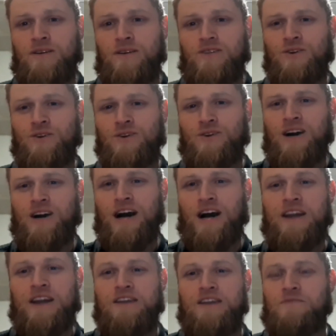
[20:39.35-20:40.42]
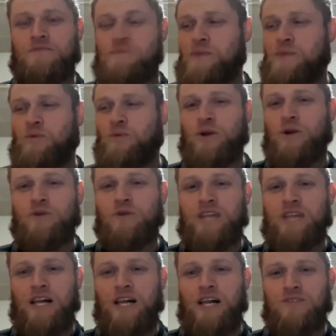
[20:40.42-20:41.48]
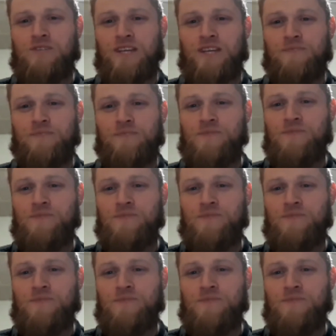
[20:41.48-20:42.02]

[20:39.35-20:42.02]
So I didn't remember what hotel I was in.